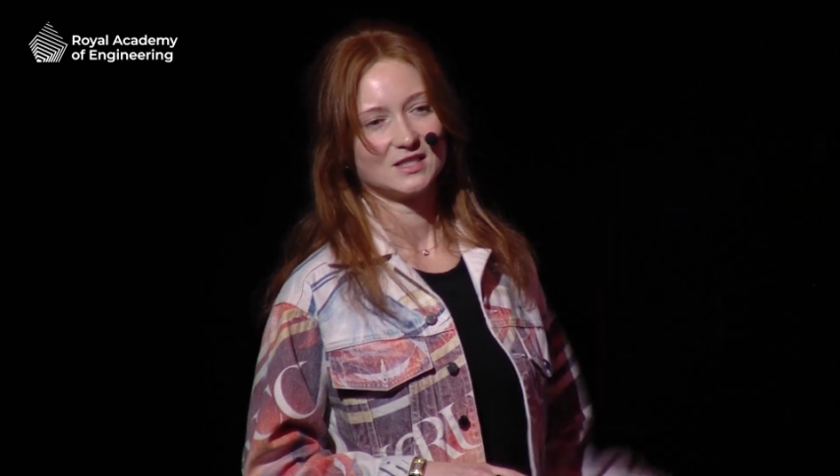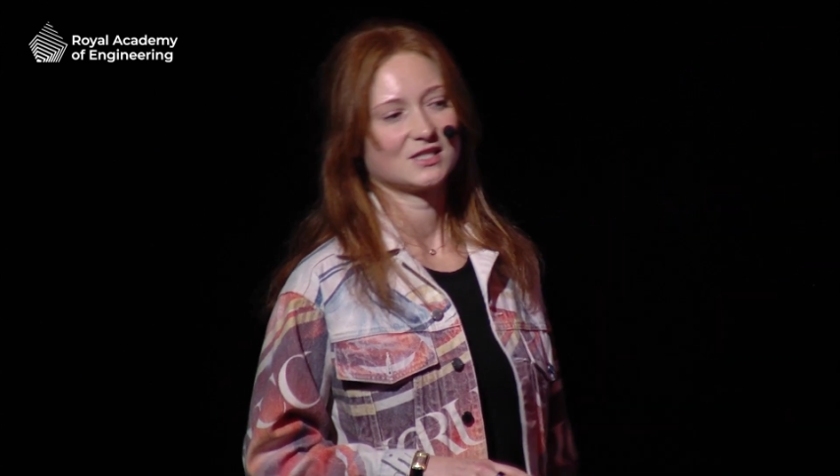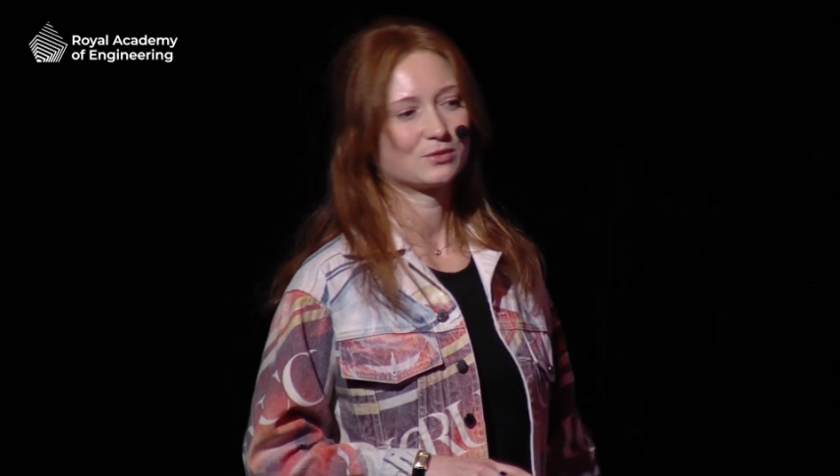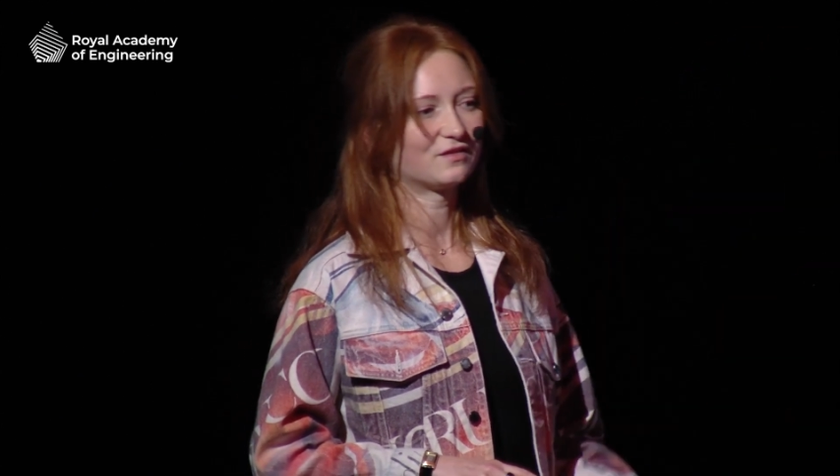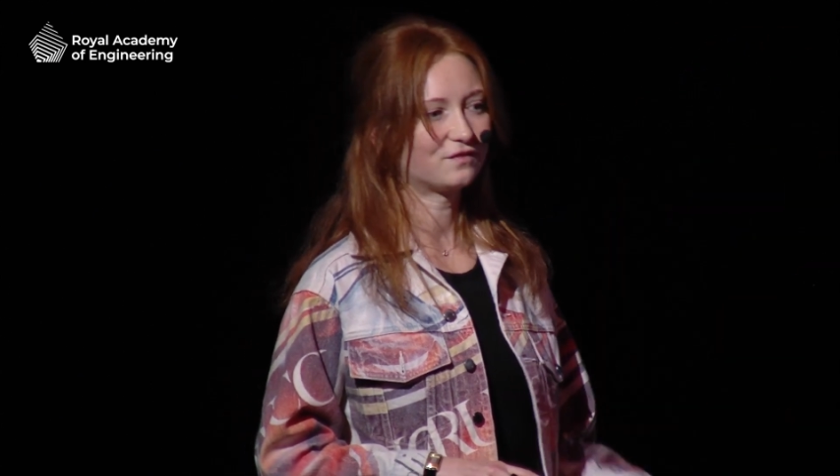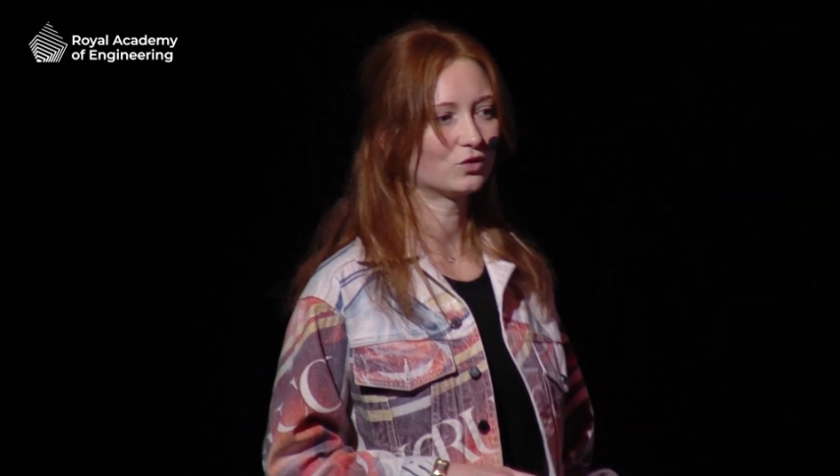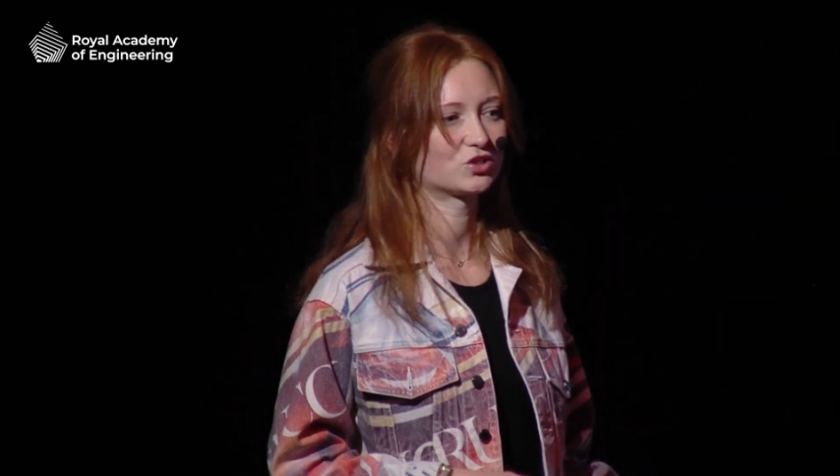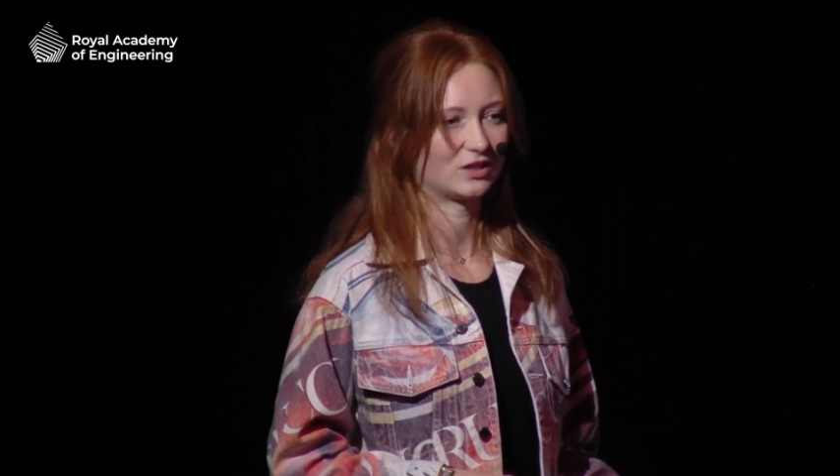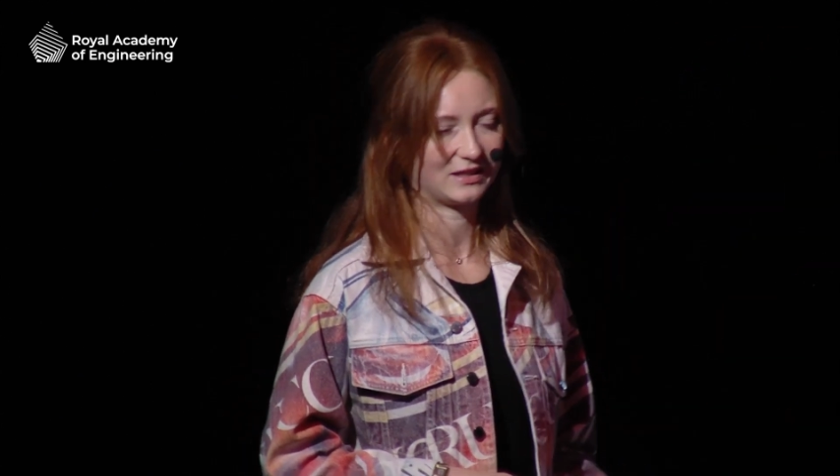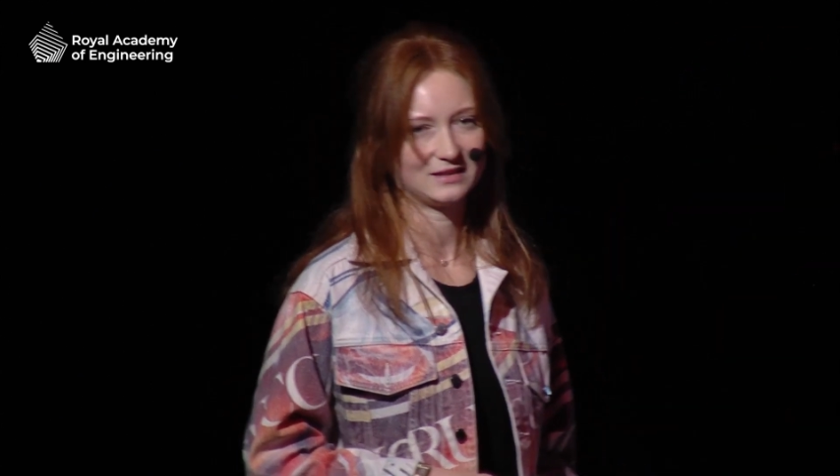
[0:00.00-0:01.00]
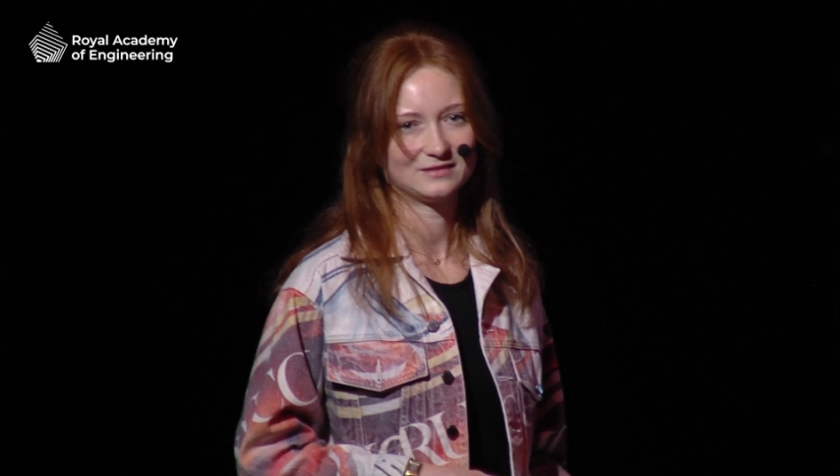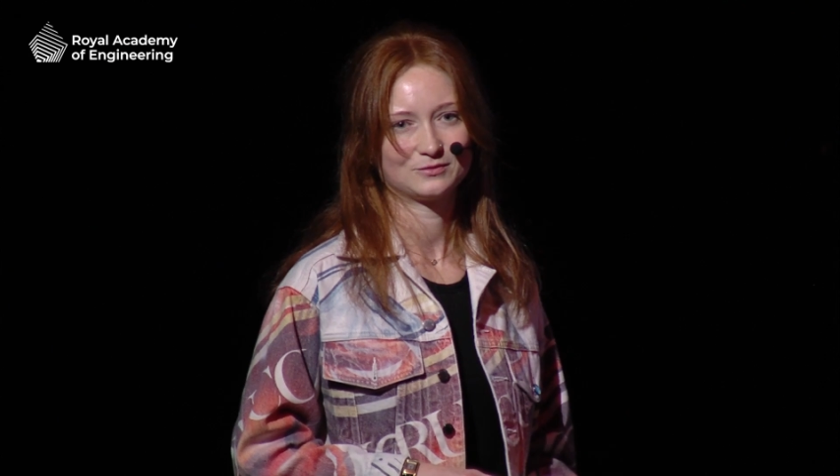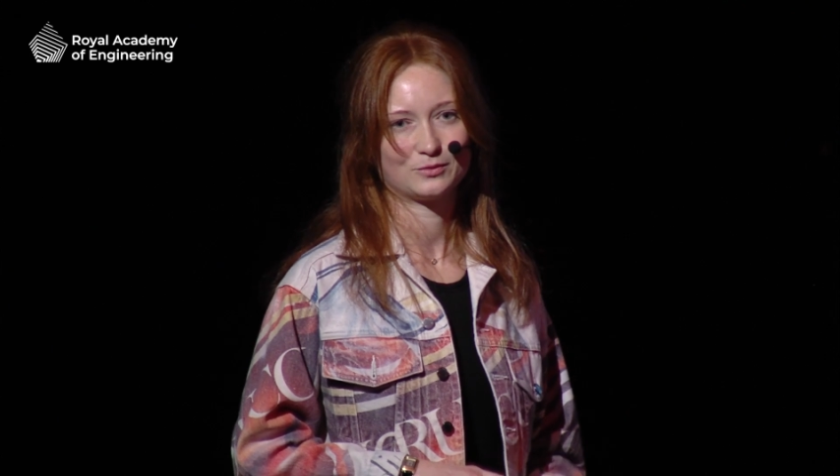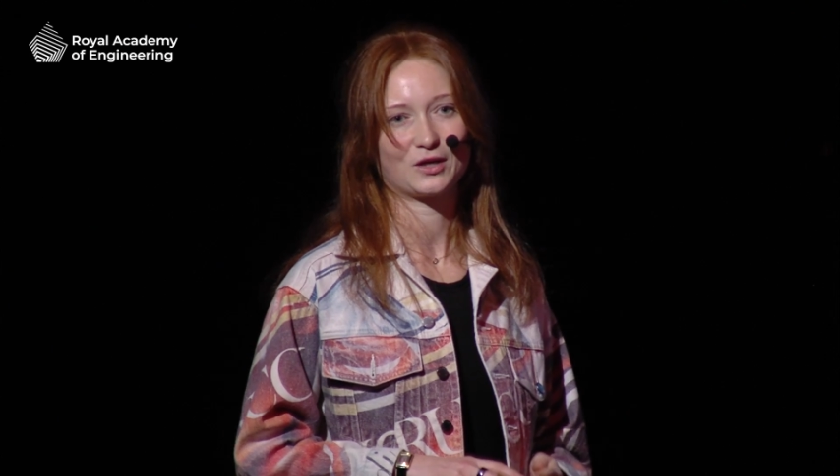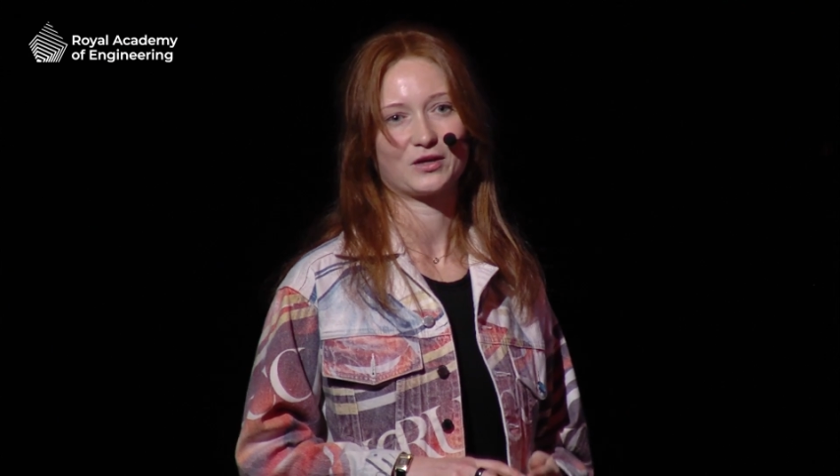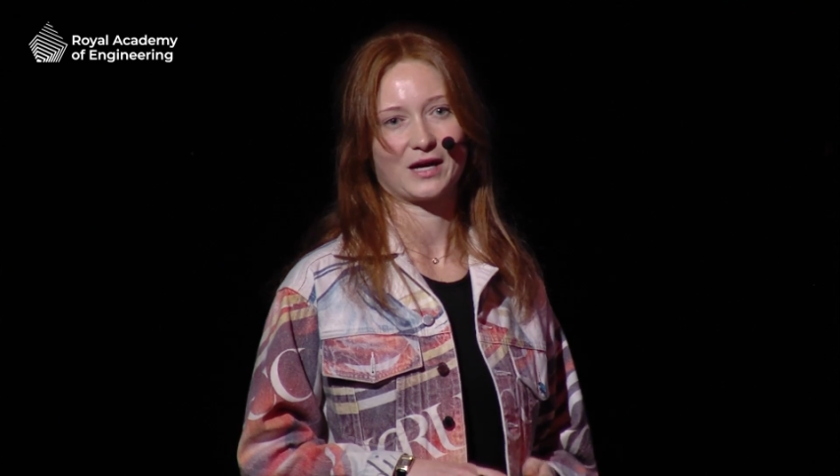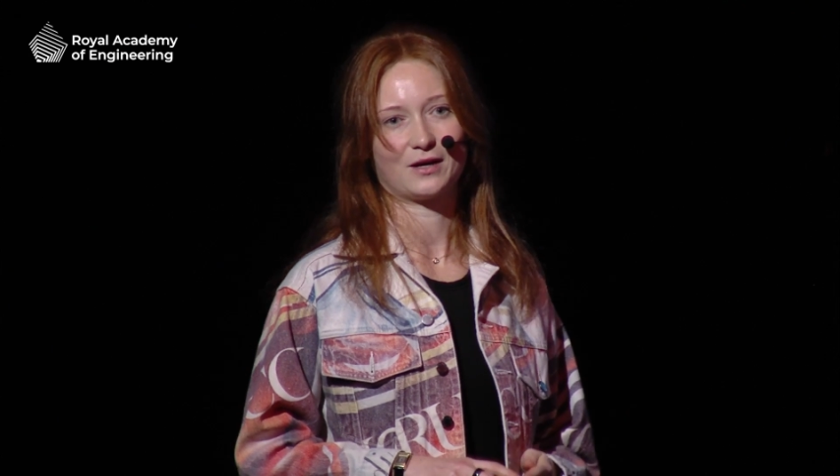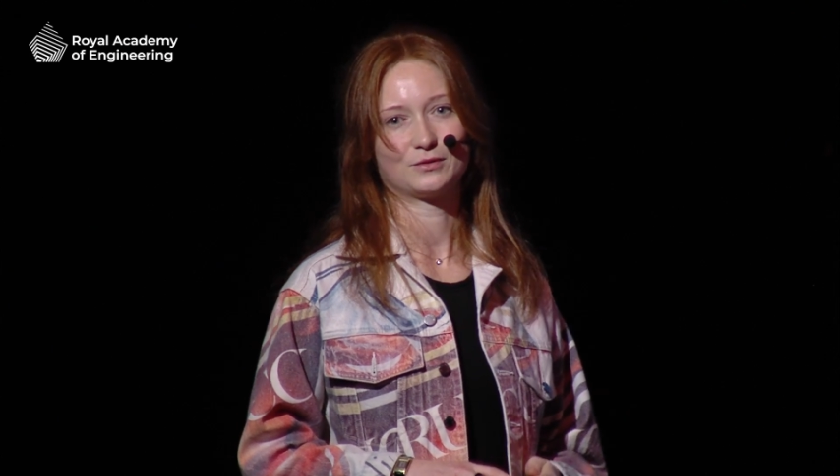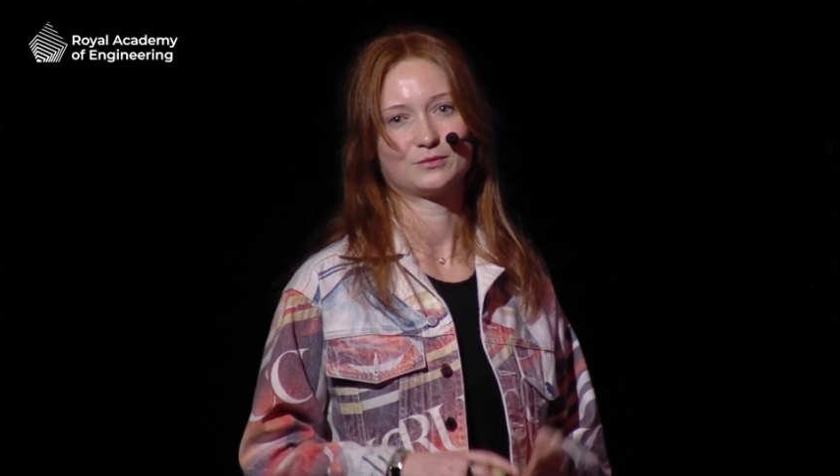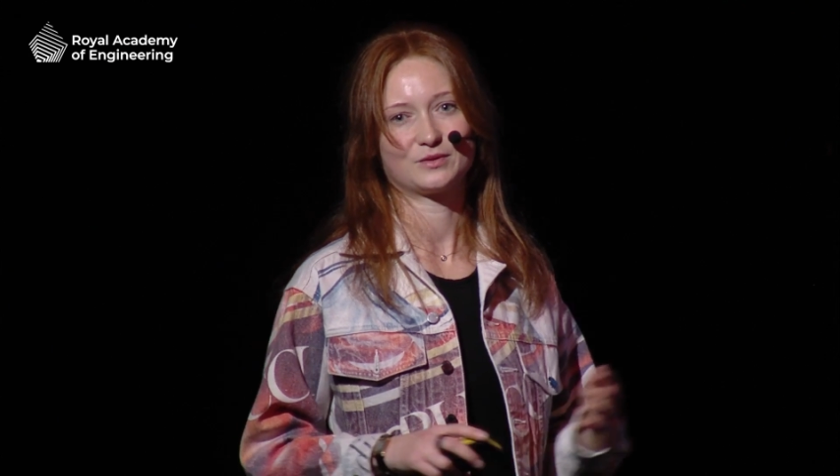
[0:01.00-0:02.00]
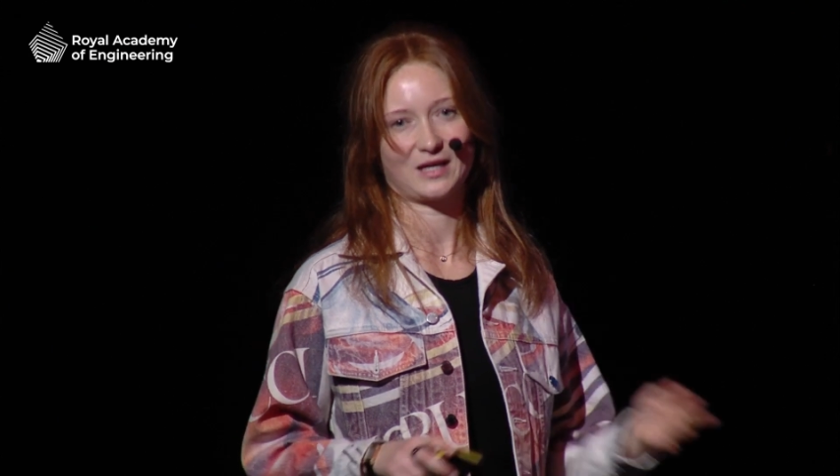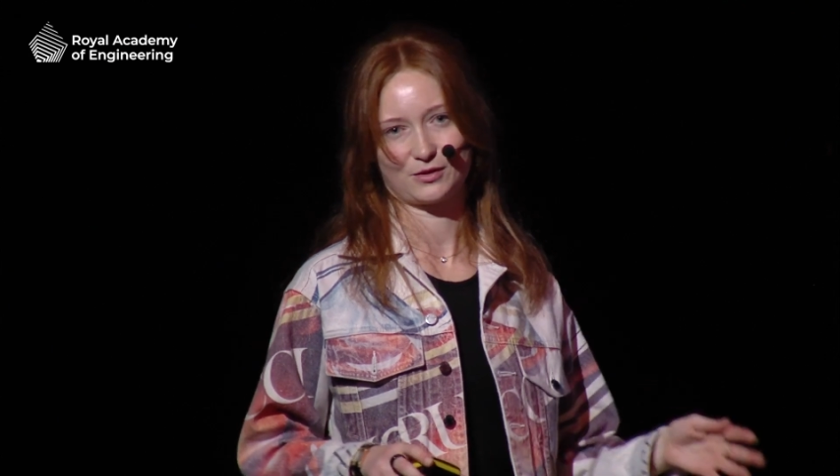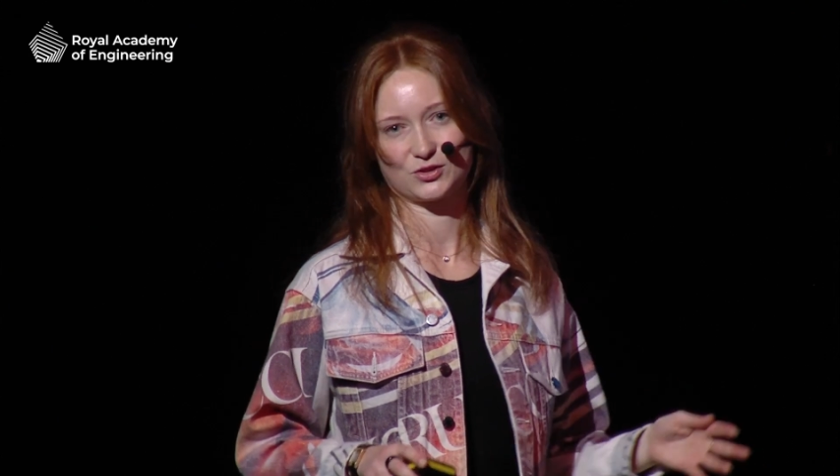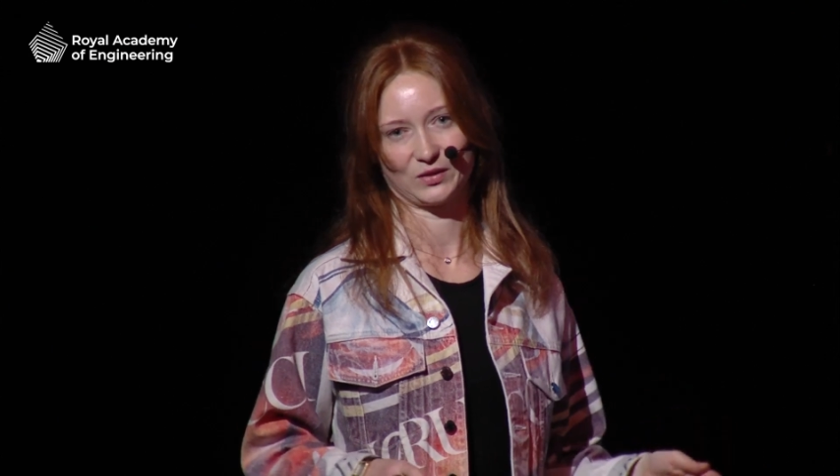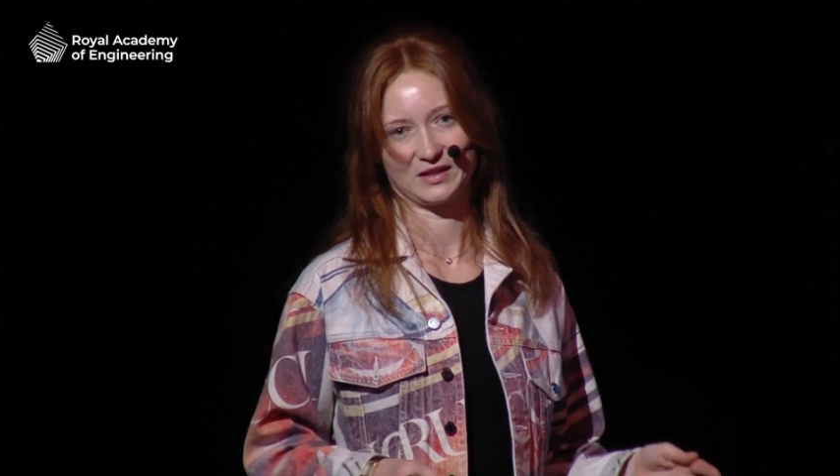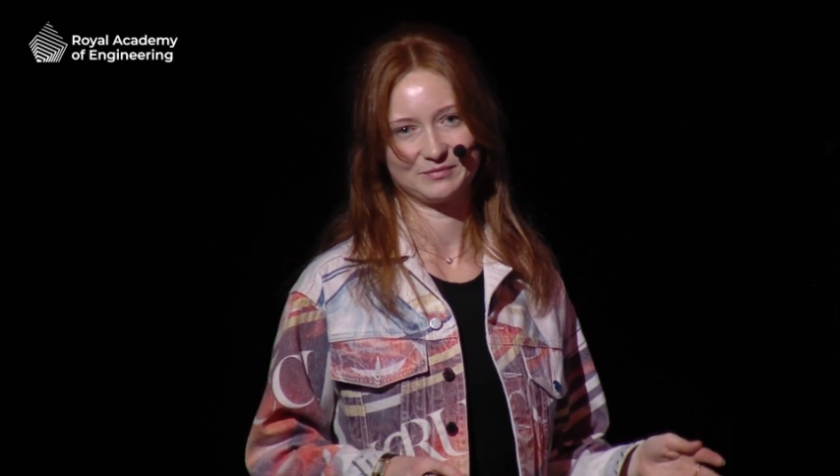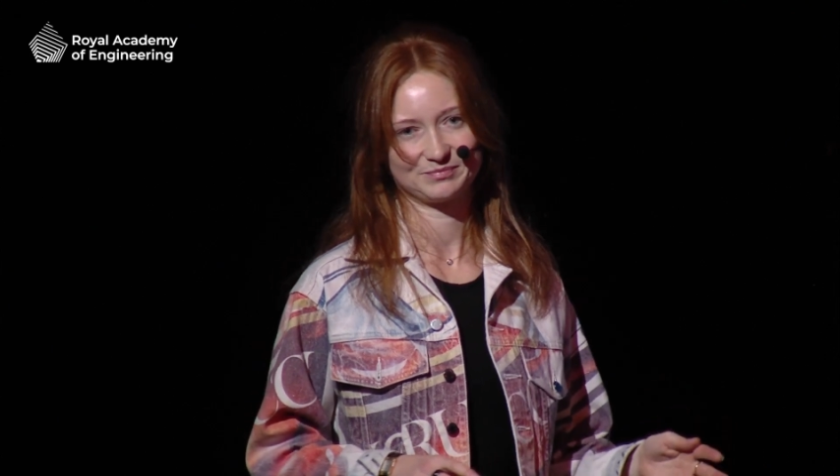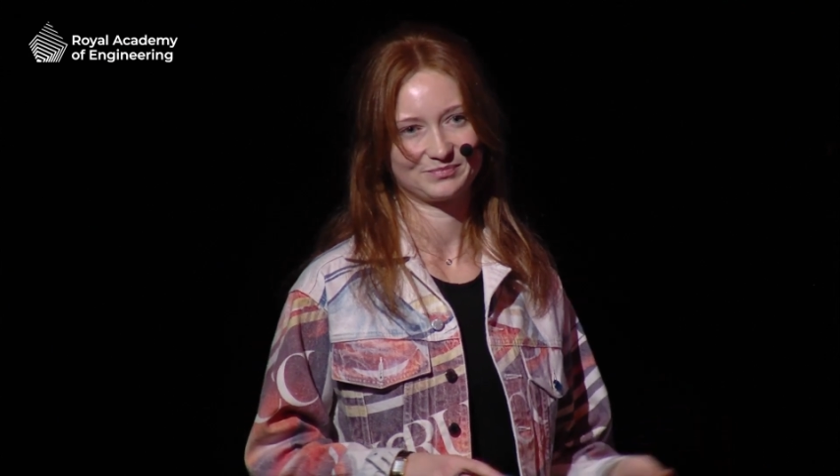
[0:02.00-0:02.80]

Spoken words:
So unfortunately, we are now without a toilet.